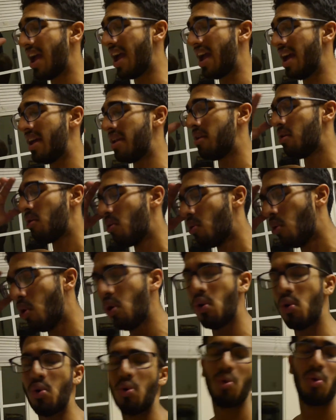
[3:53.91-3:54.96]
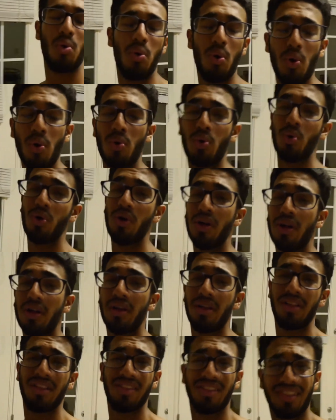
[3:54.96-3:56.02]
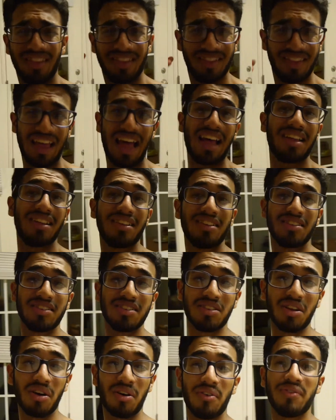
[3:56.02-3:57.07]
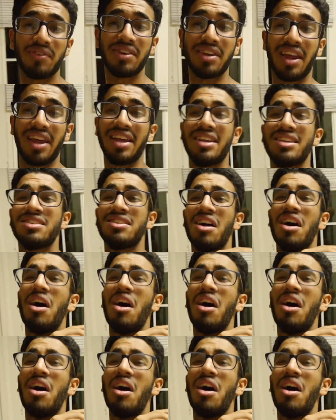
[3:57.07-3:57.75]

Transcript: and whoo, whoo, that stuff tastes